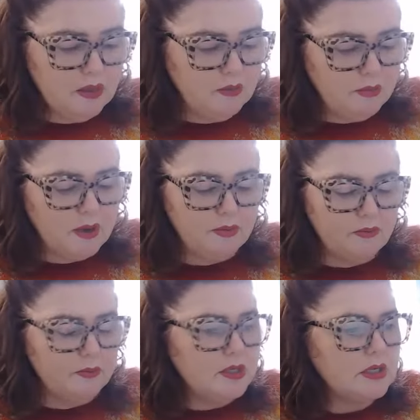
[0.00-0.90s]
you, Barbara,
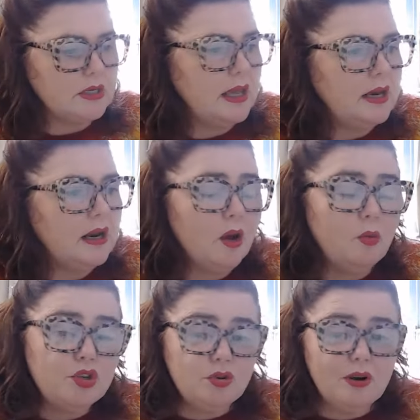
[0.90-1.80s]
for mentioning that,
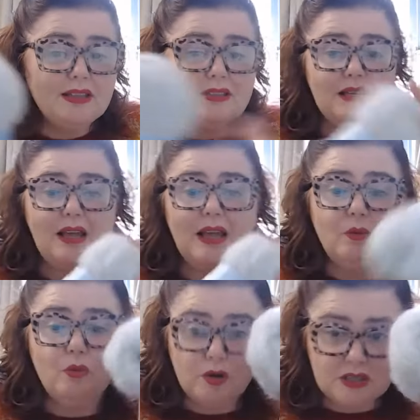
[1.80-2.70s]
would
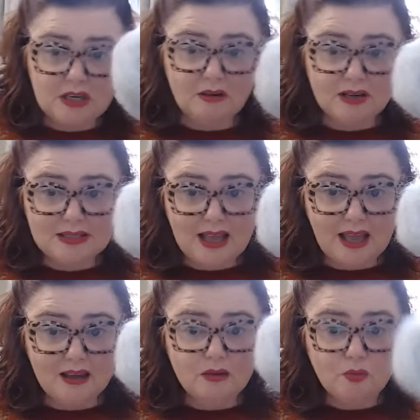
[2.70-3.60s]
translate, dare I
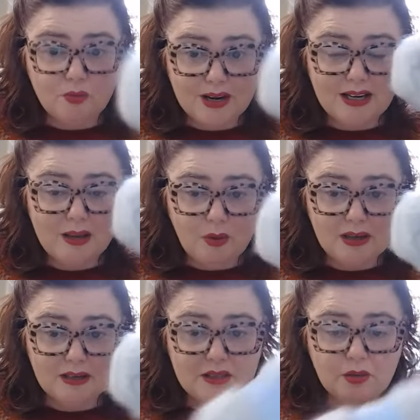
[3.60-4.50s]
say it, really
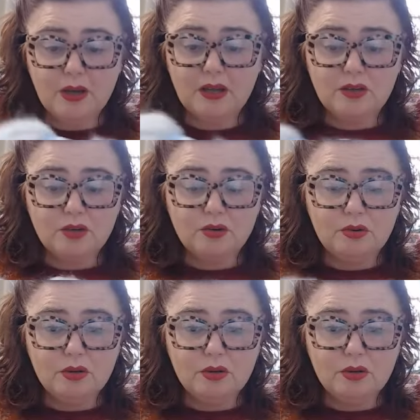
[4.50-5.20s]
well into our new